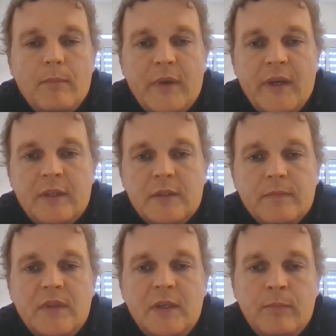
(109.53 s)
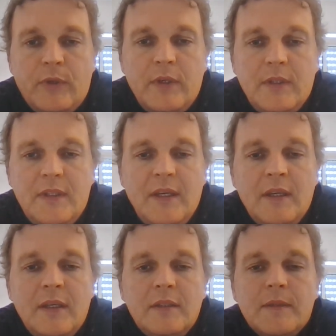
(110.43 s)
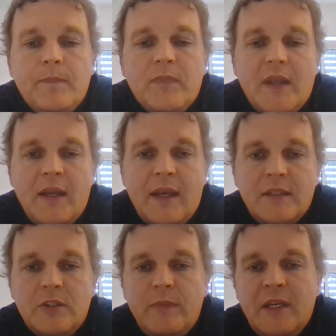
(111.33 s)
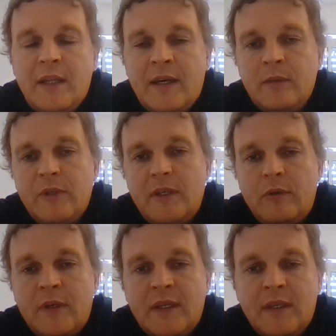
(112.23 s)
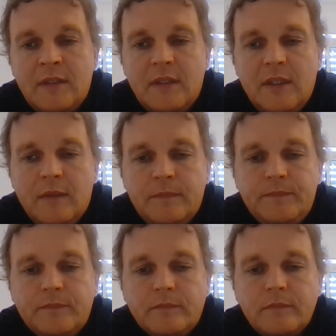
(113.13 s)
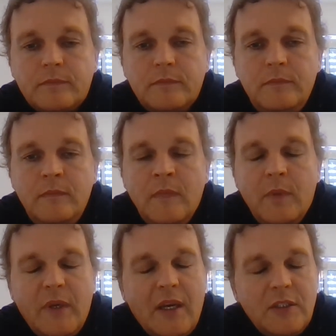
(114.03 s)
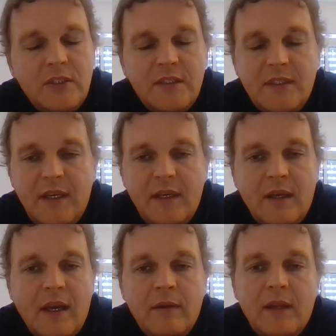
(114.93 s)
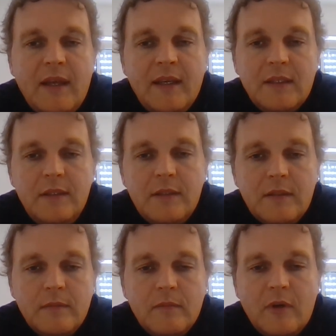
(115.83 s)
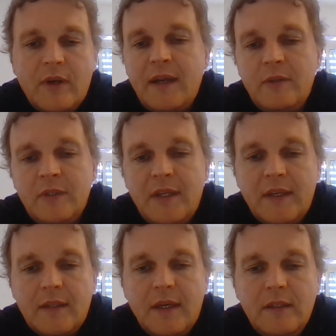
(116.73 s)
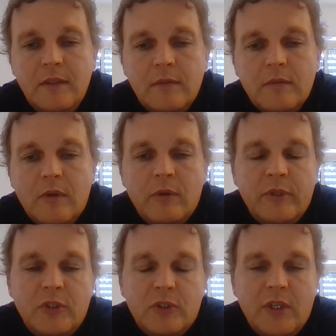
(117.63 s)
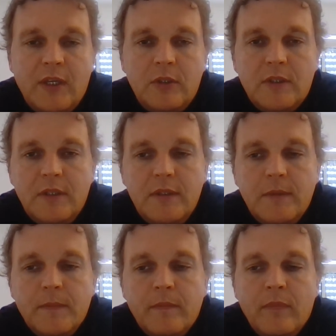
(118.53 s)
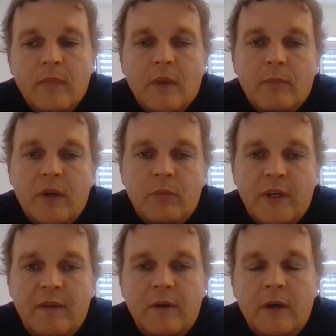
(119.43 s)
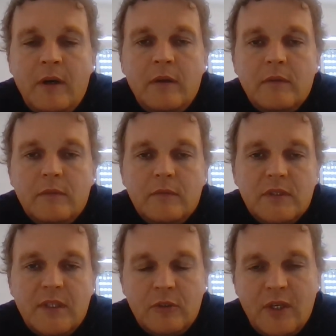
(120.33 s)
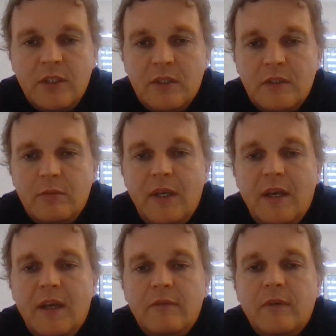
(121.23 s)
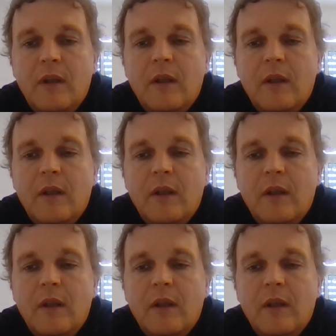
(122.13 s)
but the important thing is it has to be in line with our identity. We can't just say, I like this, or I don't like that, or we should change this. But whatever suggestions we have